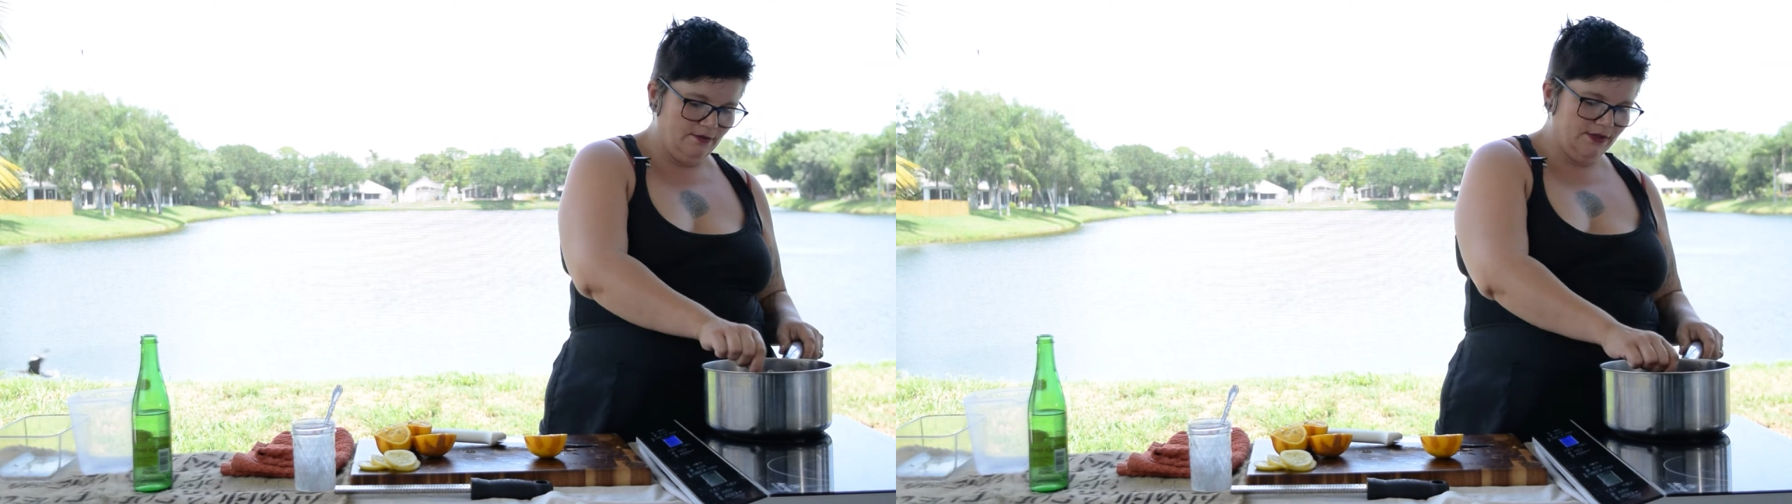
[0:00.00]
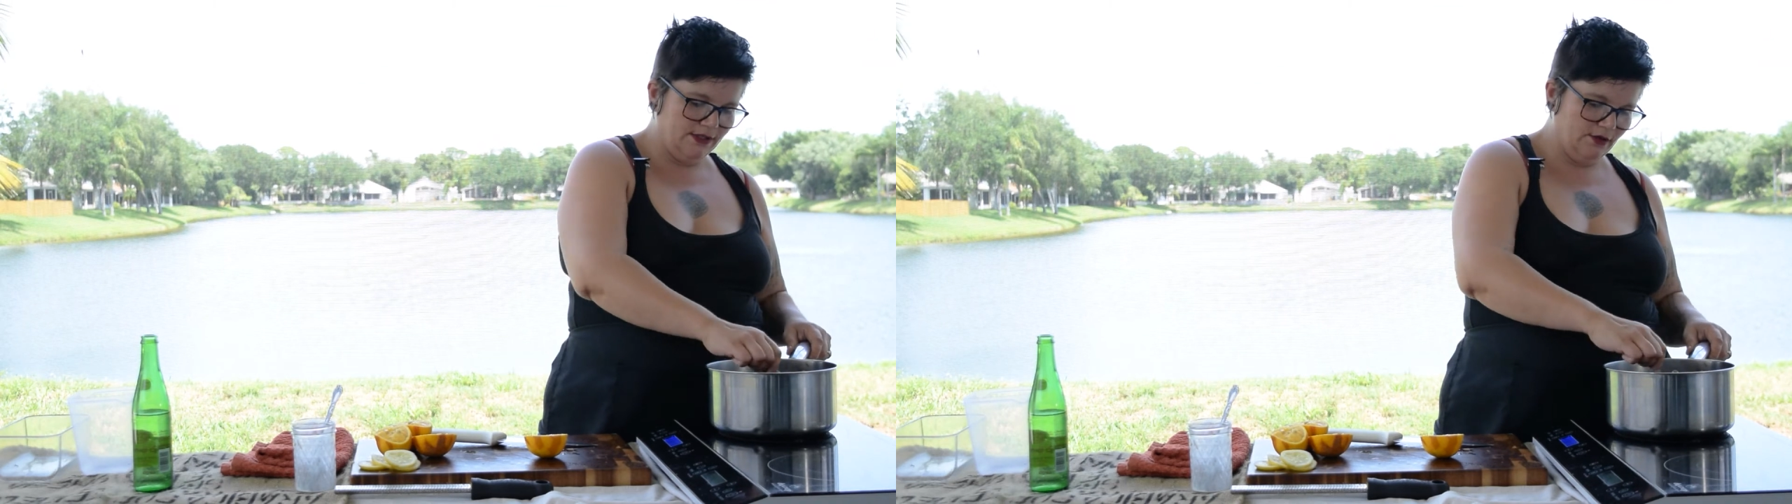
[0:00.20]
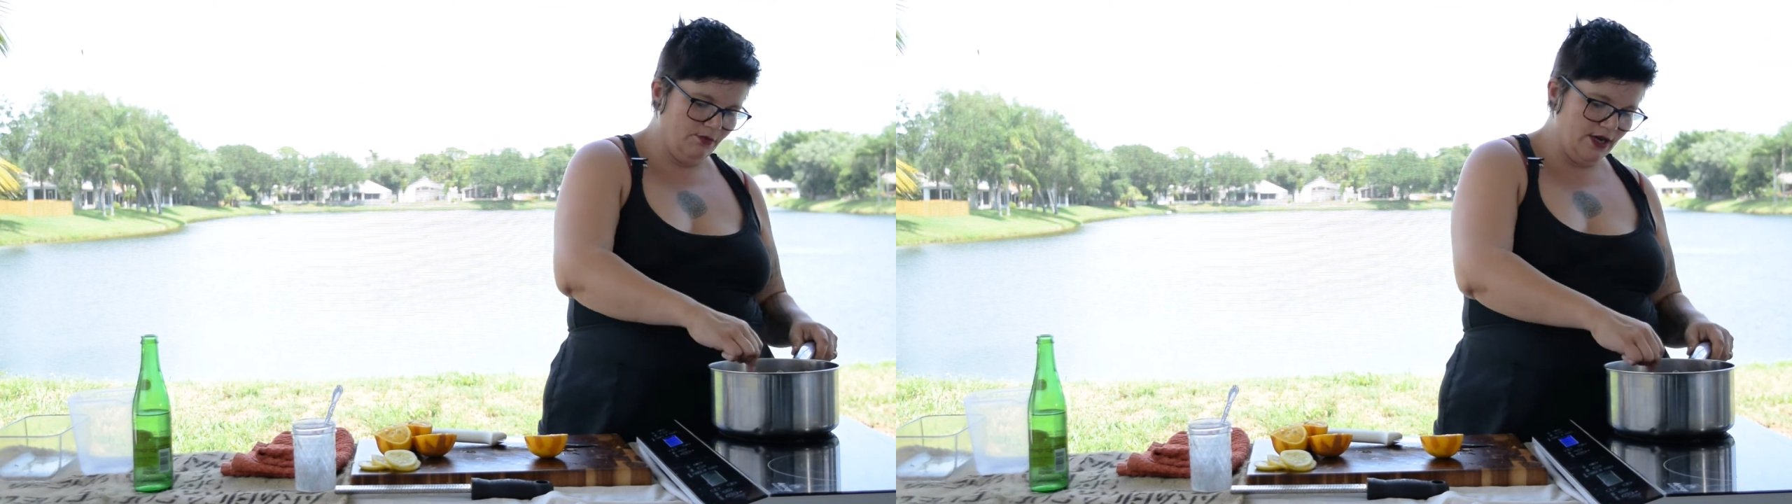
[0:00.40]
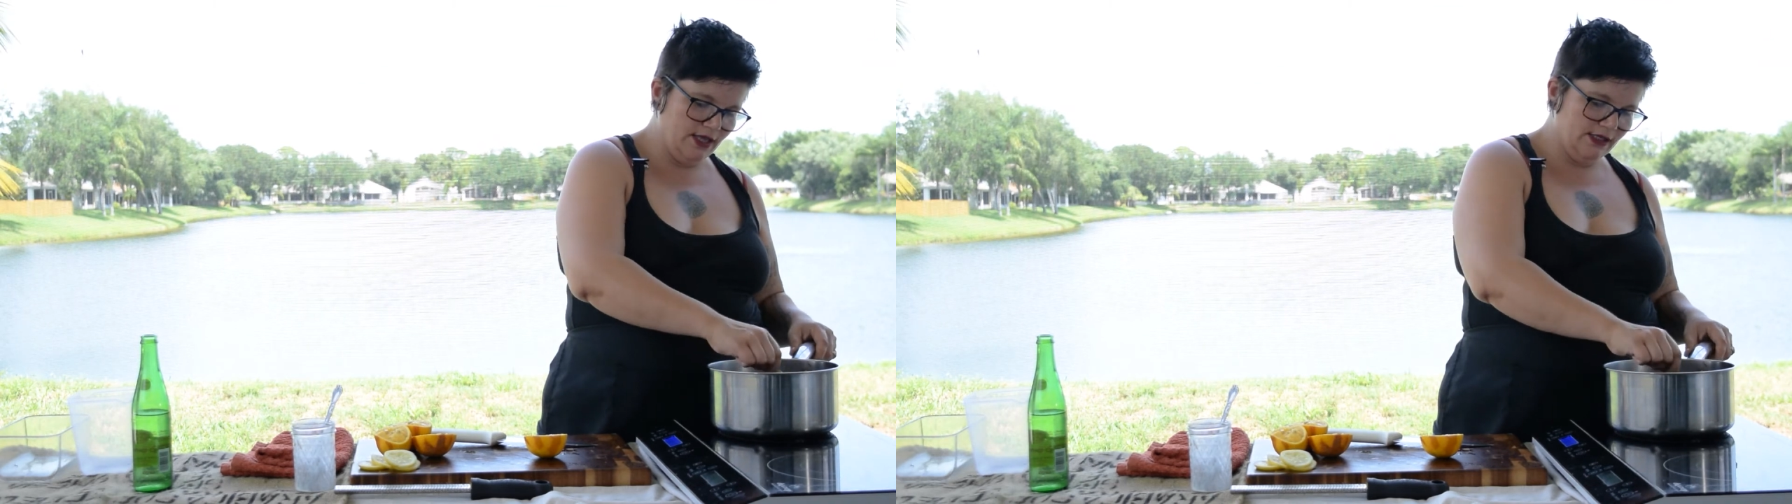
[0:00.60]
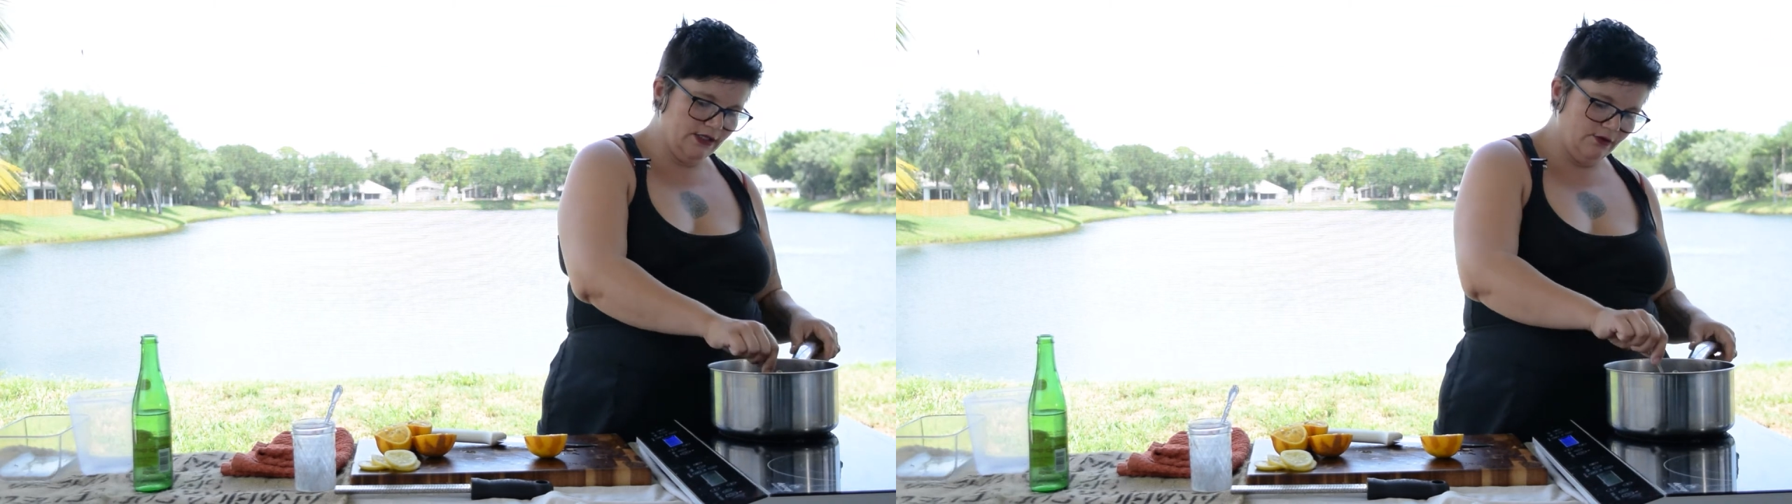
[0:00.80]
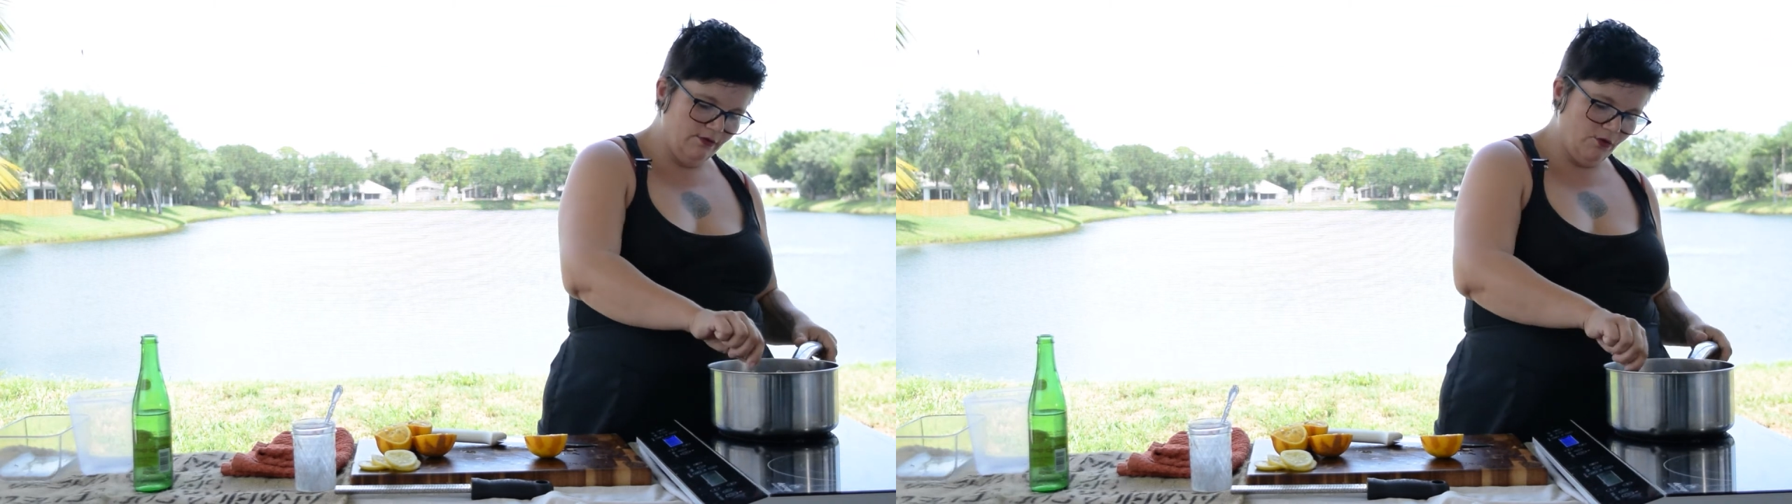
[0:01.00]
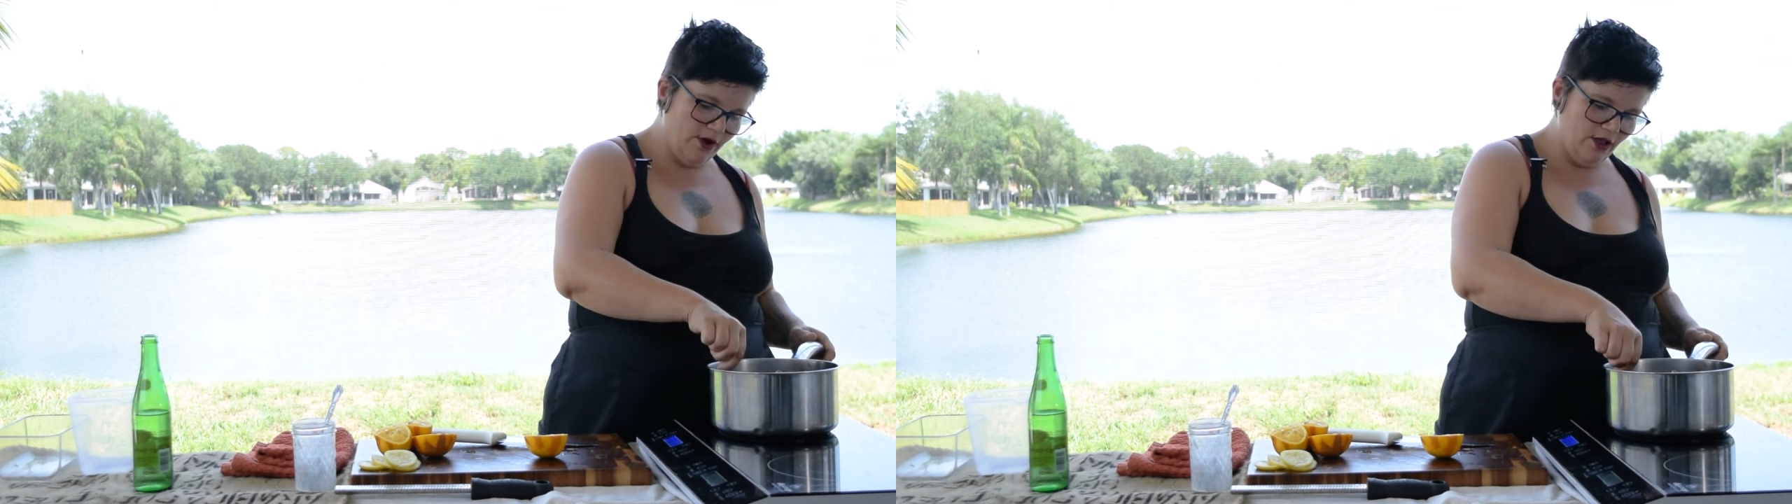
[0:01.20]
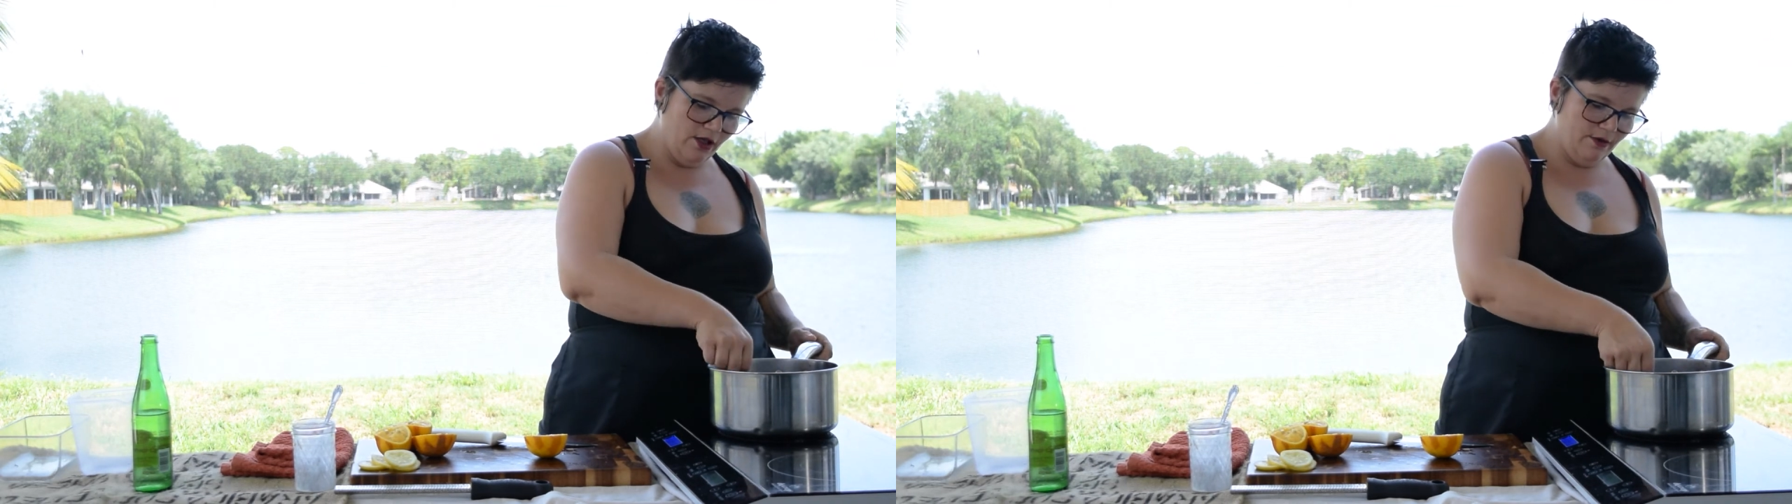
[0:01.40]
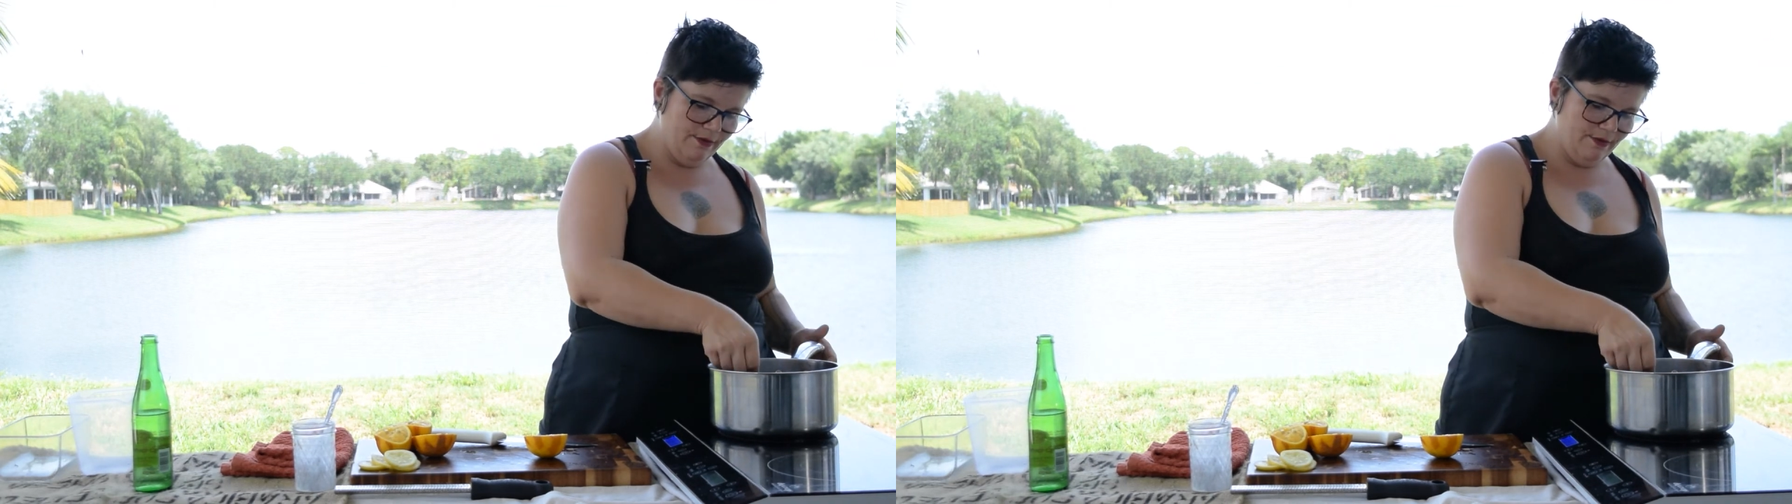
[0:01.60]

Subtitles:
So bringing this to a boil,